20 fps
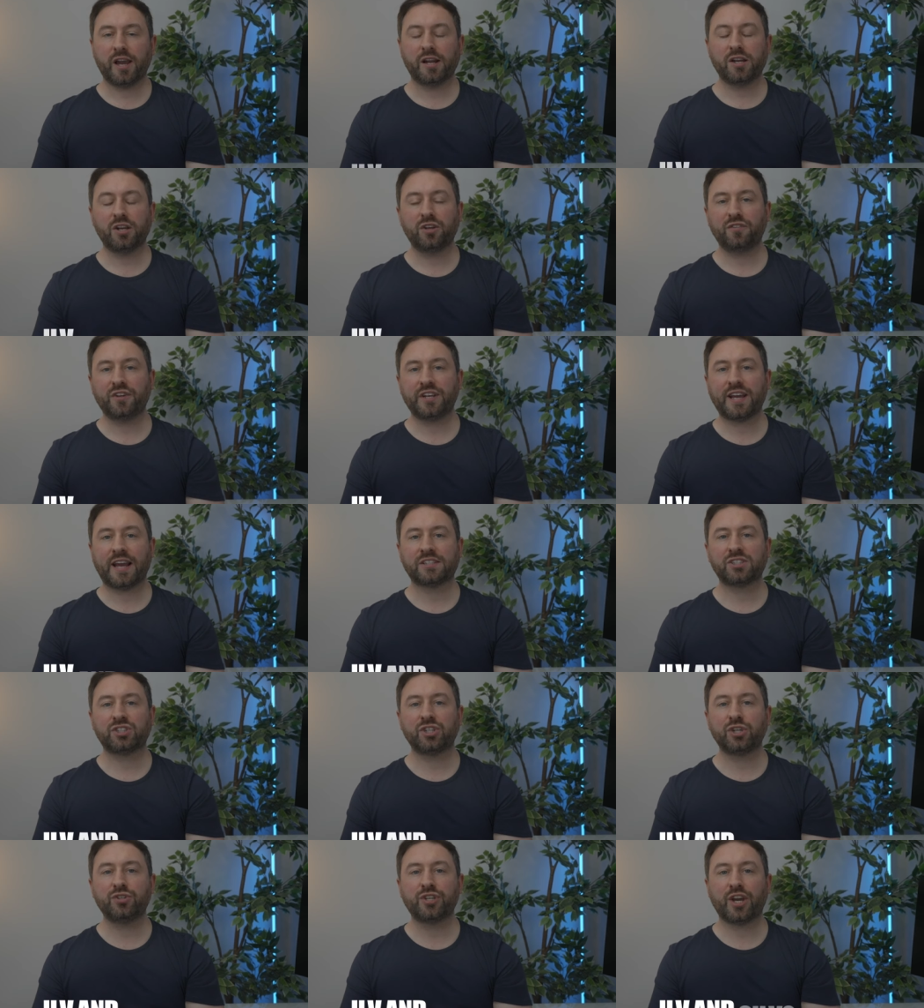Illuvium has
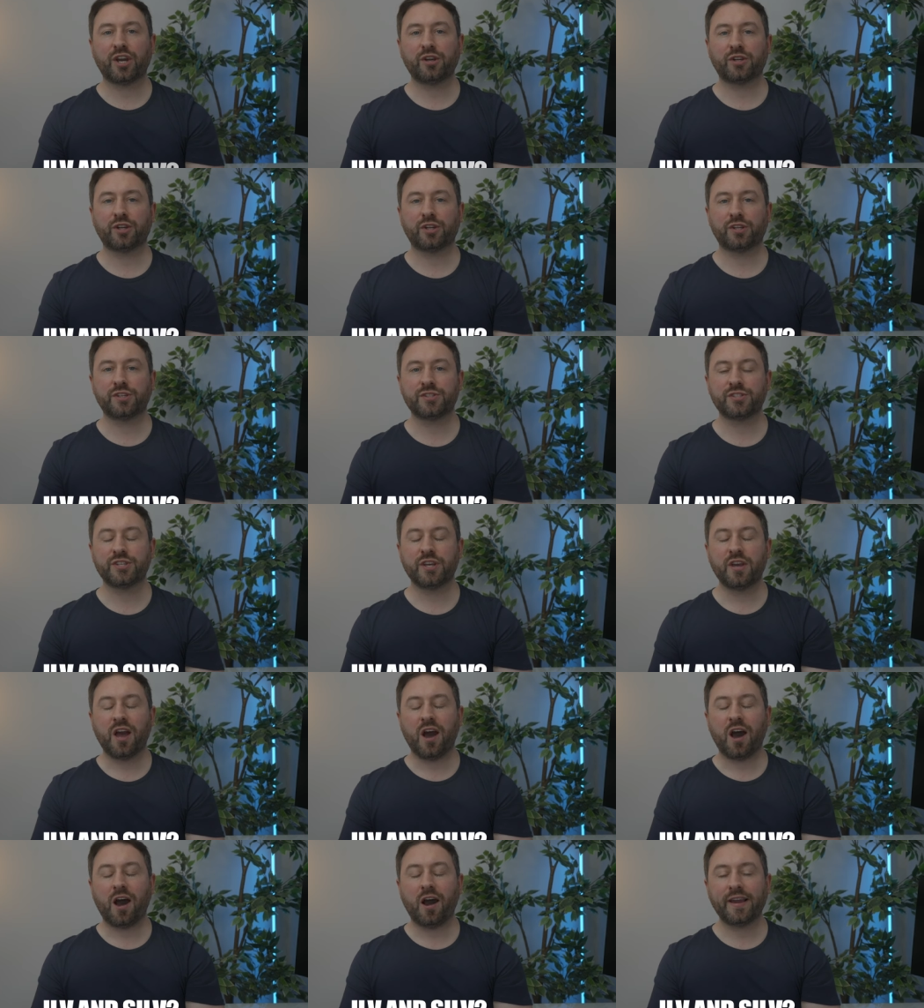two tokens,
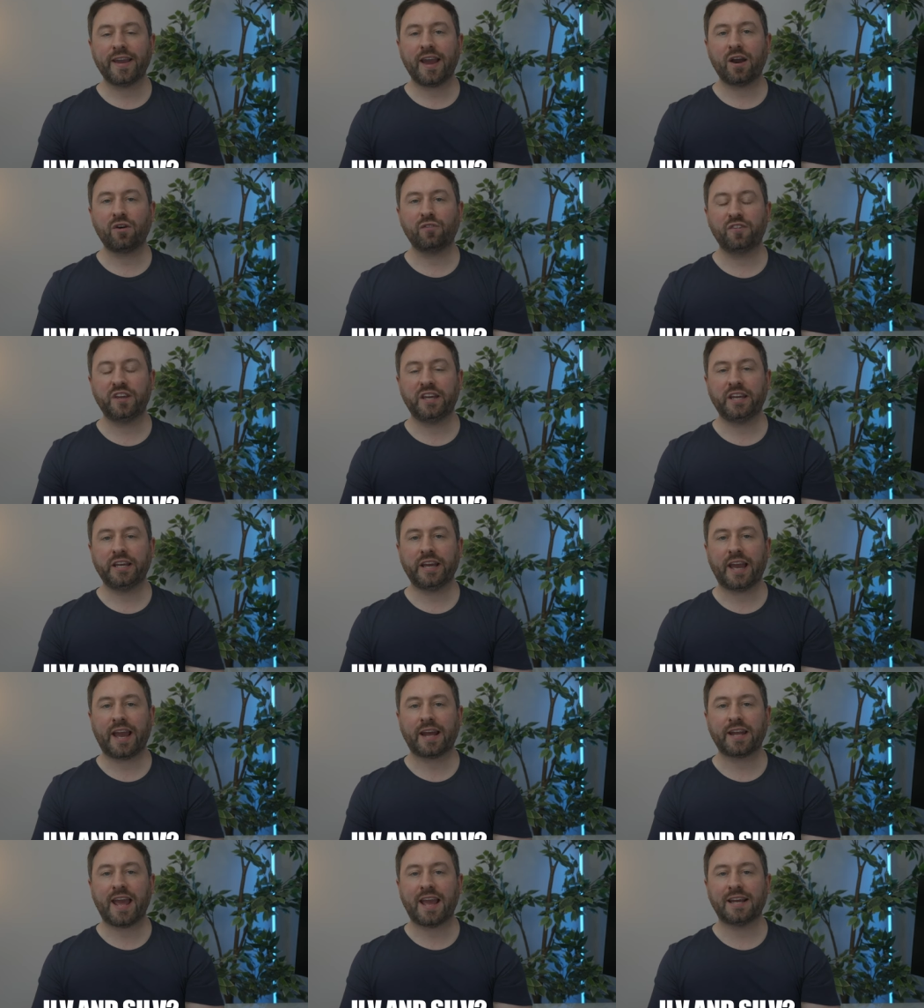ILV
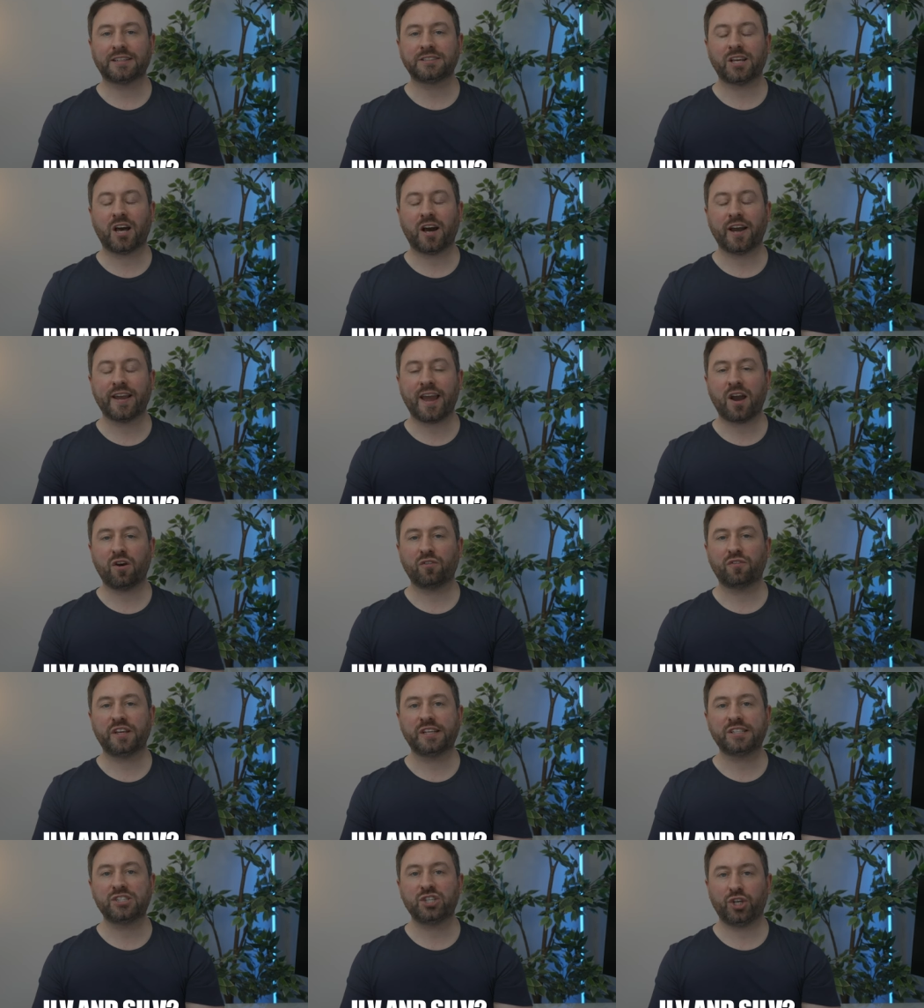and
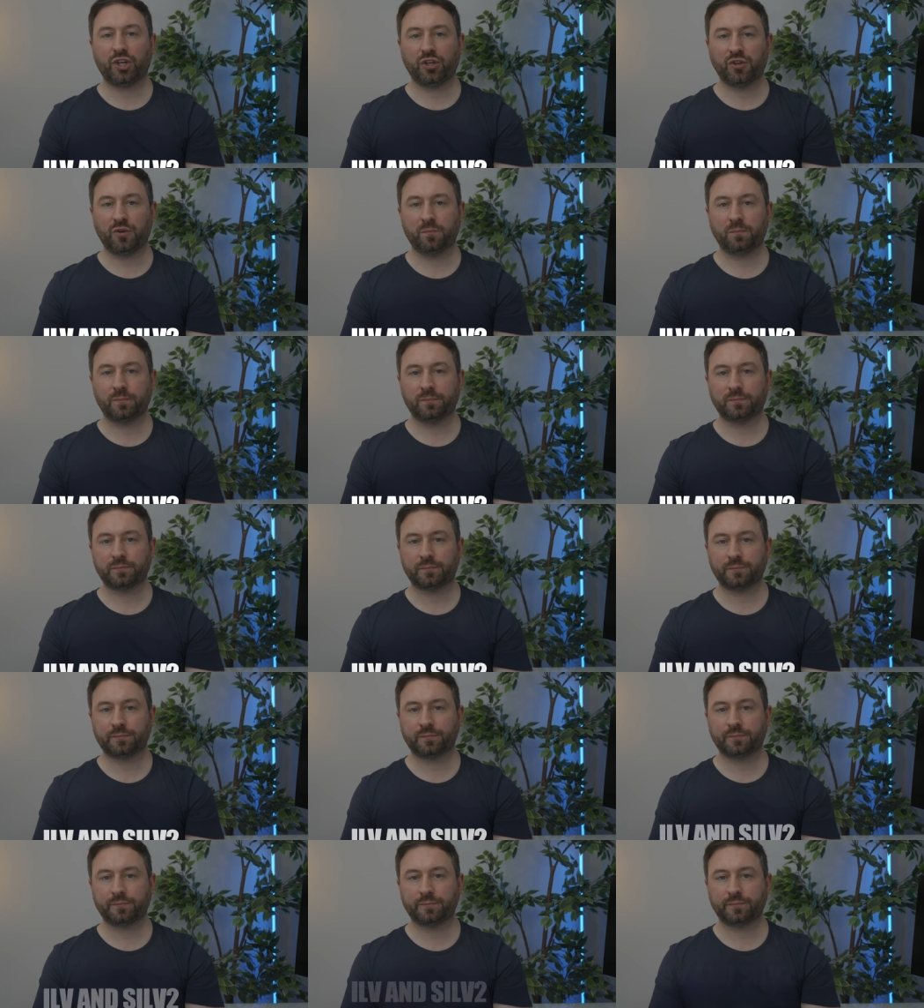SILV2.
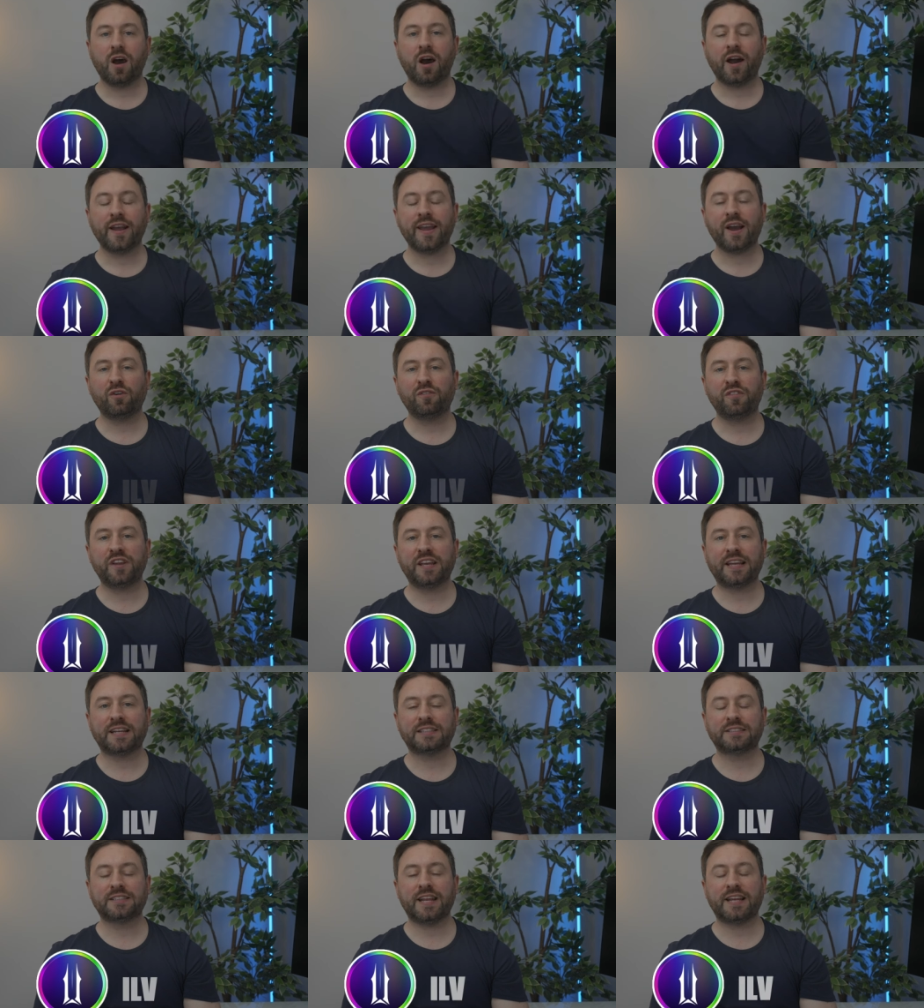ILV
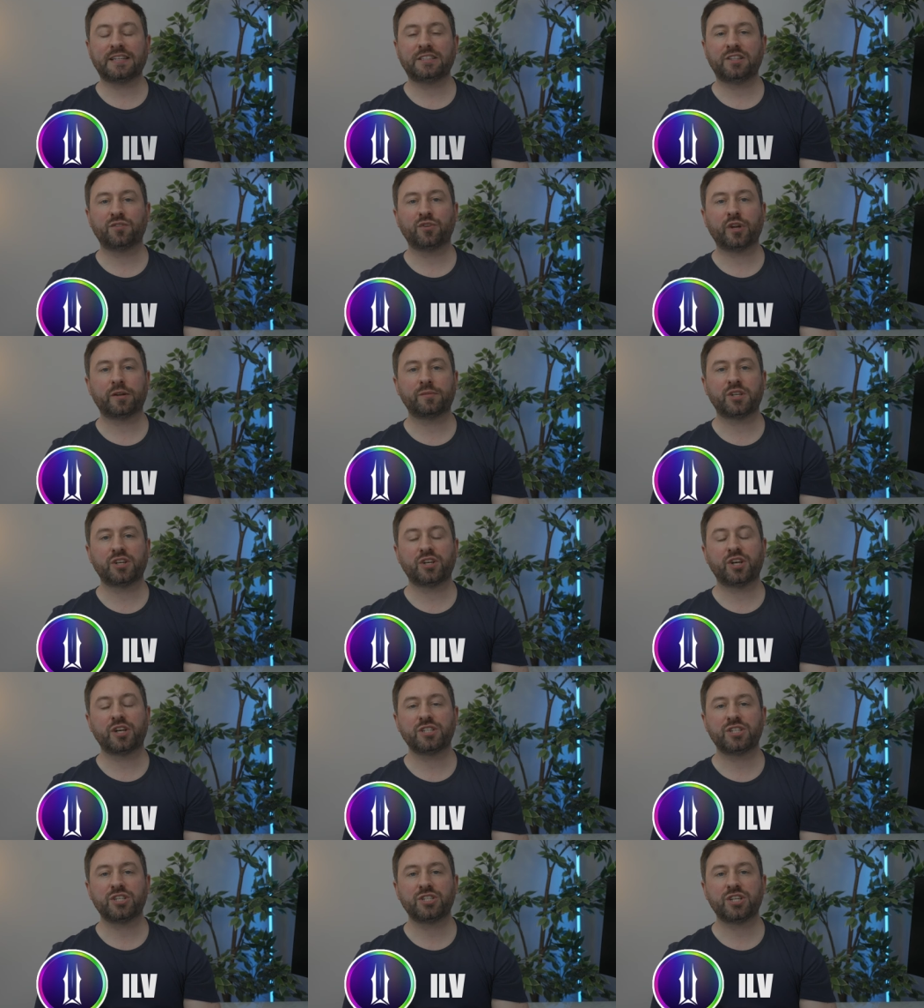is a native
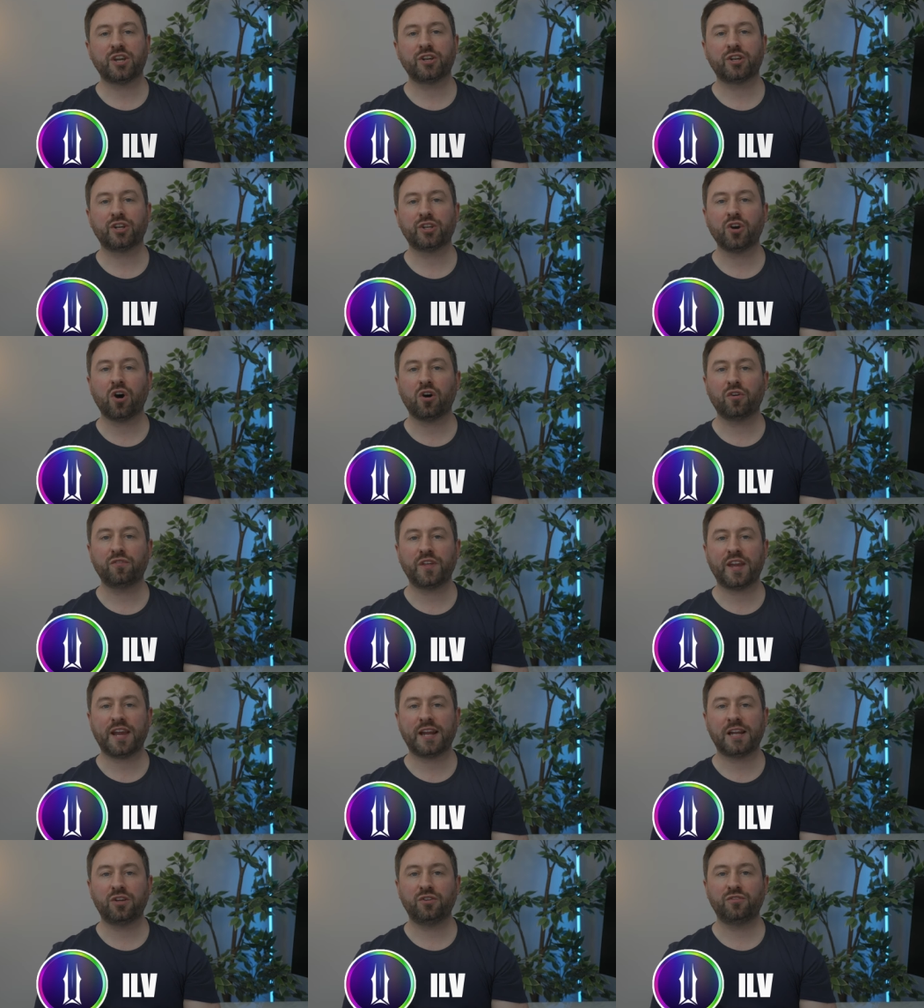cryptocurrency token of the
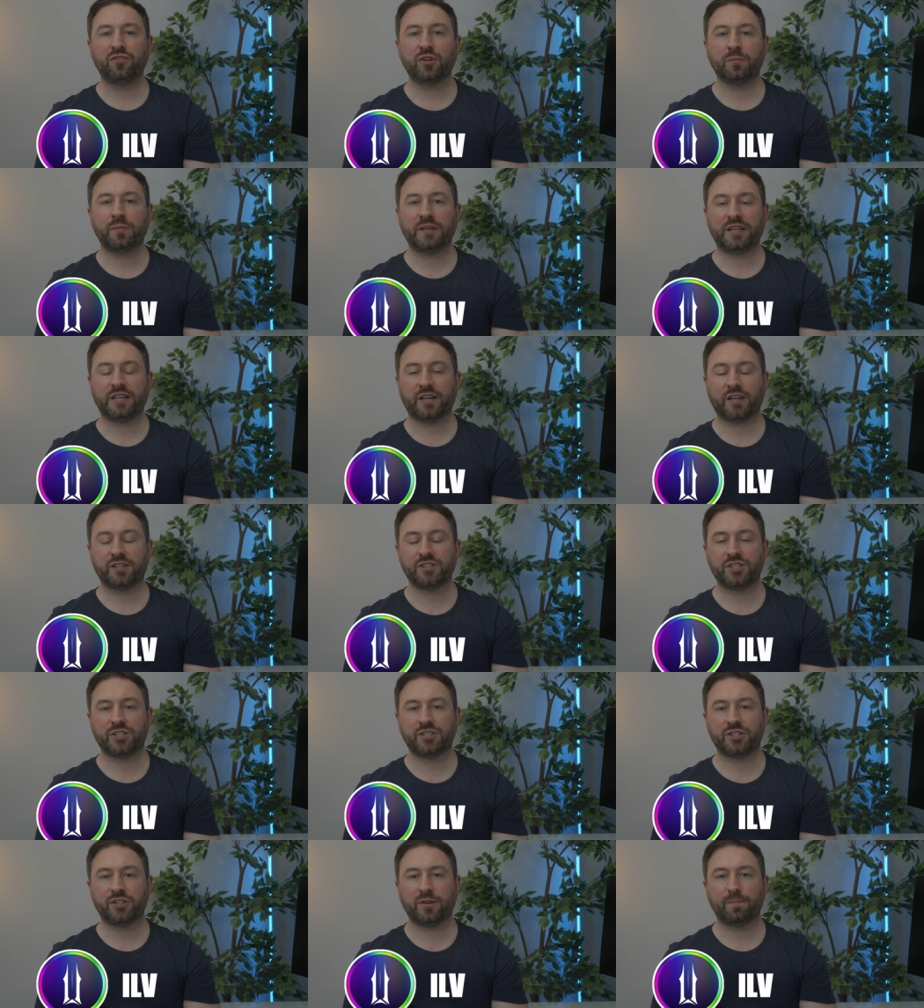Illuvium
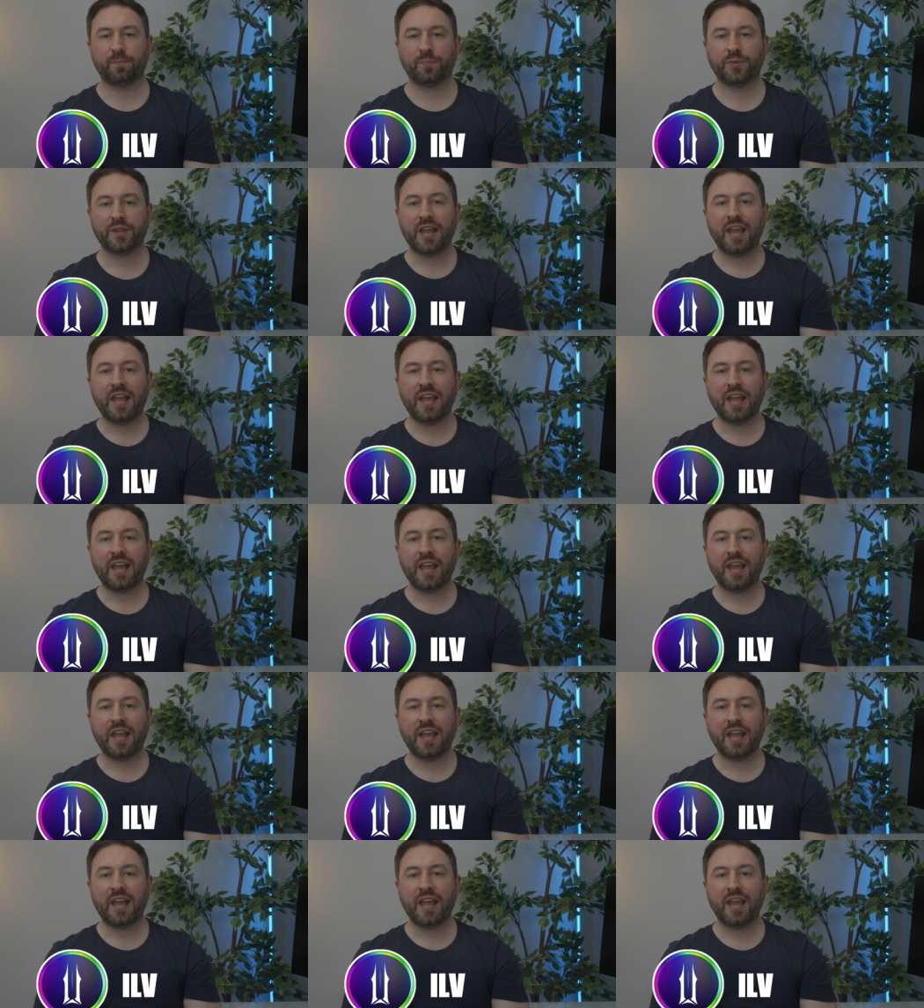ecosystem